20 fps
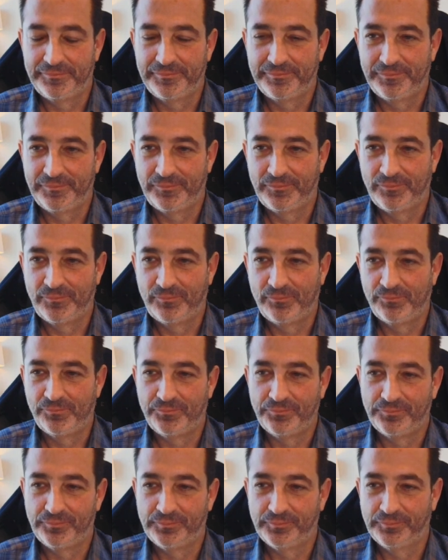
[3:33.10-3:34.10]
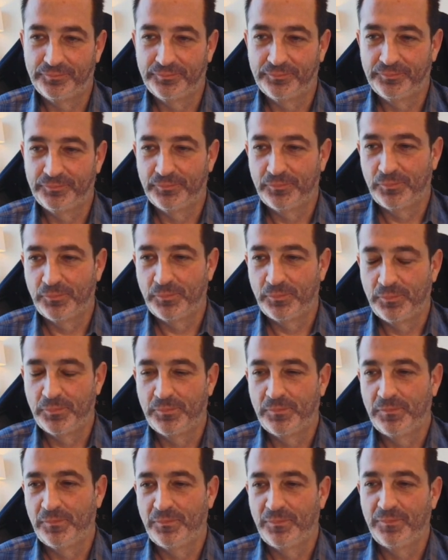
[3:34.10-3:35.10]

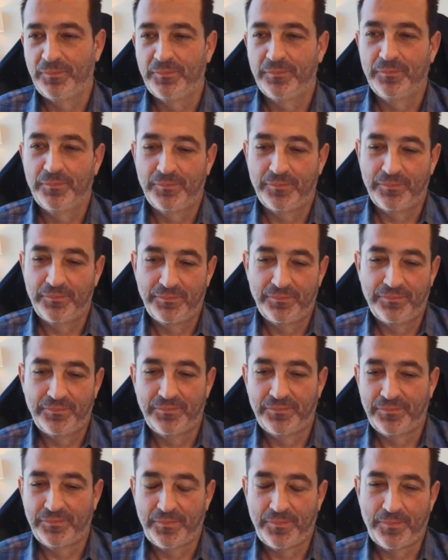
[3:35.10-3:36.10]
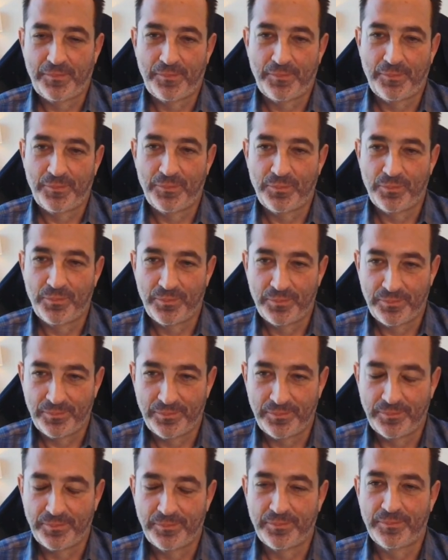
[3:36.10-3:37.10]

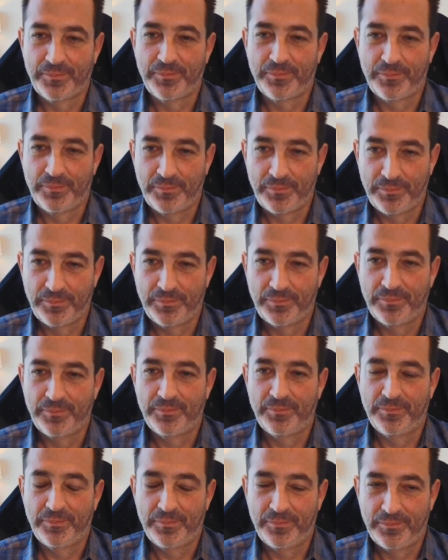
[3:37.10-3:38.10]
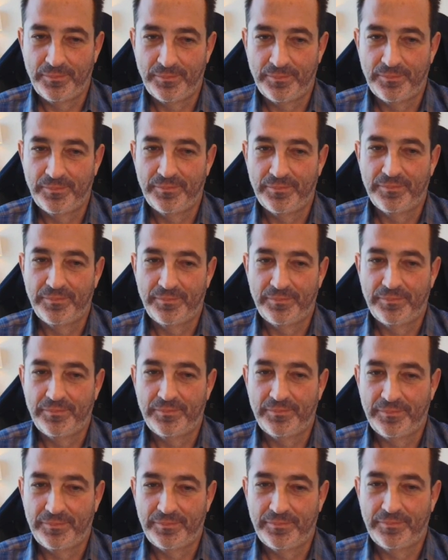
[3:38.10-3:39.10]
(silent)